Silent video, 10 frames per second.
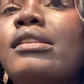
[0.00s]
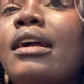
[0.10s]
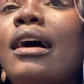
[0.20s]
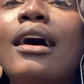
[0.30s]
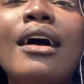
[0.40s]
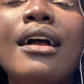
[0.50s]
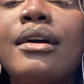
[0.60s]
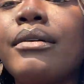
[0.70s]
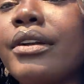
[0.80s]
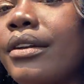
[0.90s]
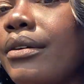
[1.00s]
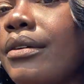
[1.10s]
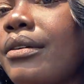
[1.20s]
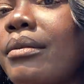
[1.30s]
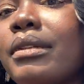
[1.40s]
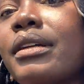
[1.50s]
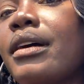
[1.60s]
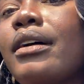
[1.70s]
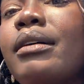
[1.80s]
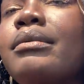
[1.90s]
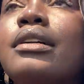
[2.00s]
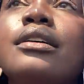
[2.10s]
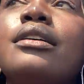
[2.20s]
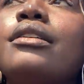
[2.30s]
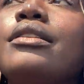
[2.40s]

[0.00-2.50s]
It's like, hi, how are you? I'm like, hi, I'm good.